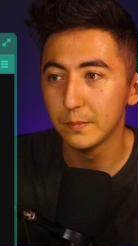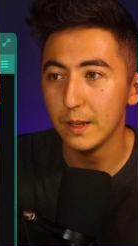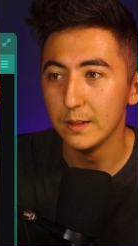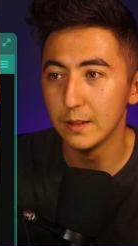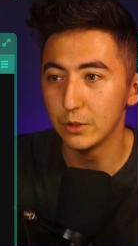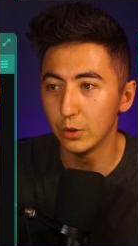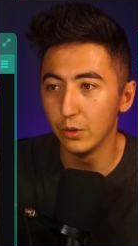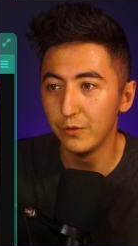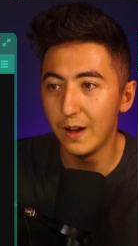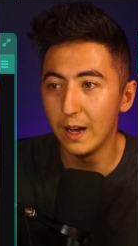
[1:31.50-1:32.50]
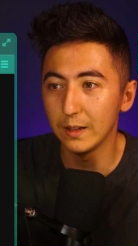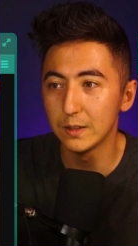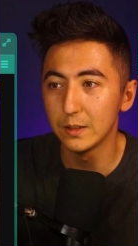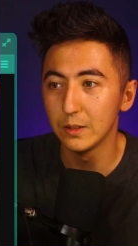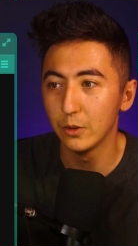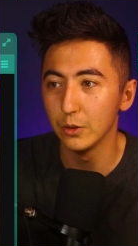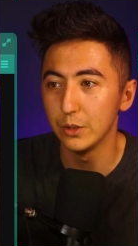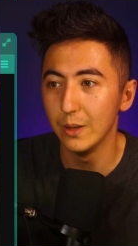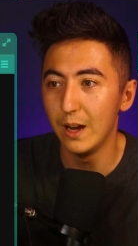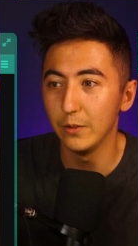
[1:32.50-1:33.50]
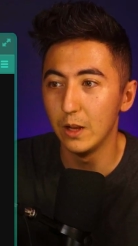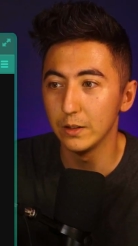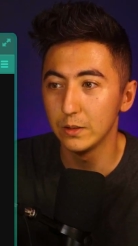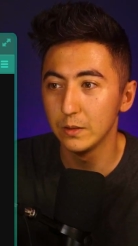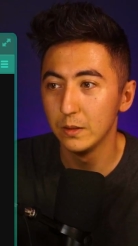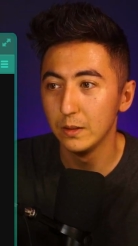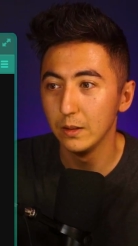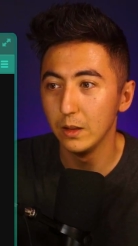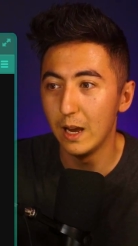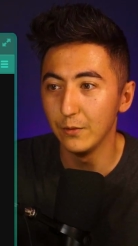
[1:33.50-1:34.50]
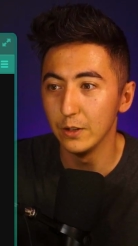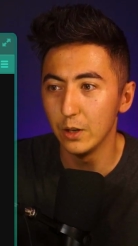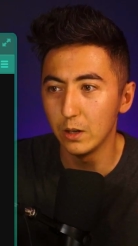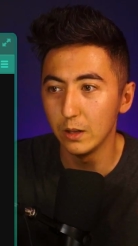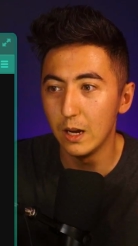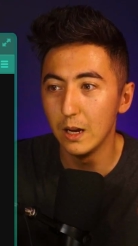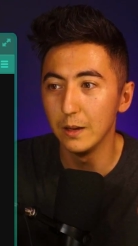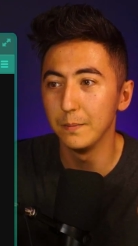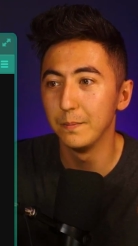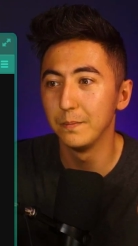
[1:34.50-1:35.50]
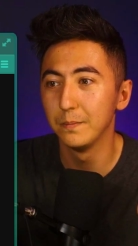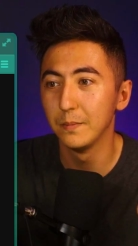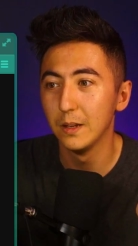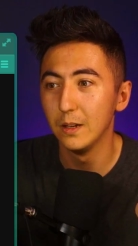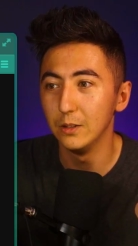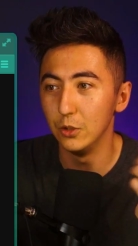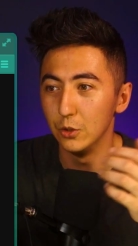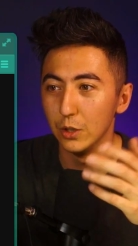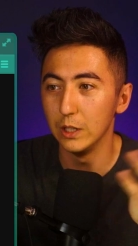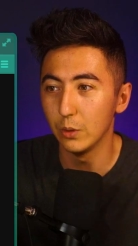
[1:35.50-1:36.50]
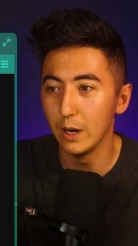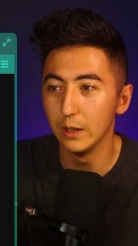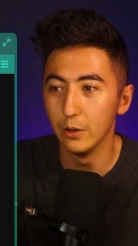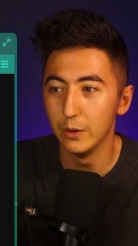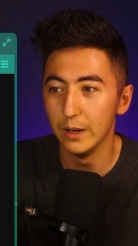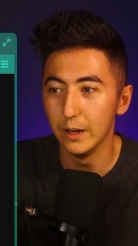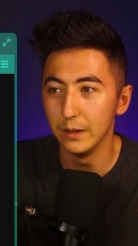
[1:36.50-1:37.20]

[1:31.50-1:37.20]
It says girl facts, girls who laugh a lot, laugh and talk a lot, usually cry alone at night.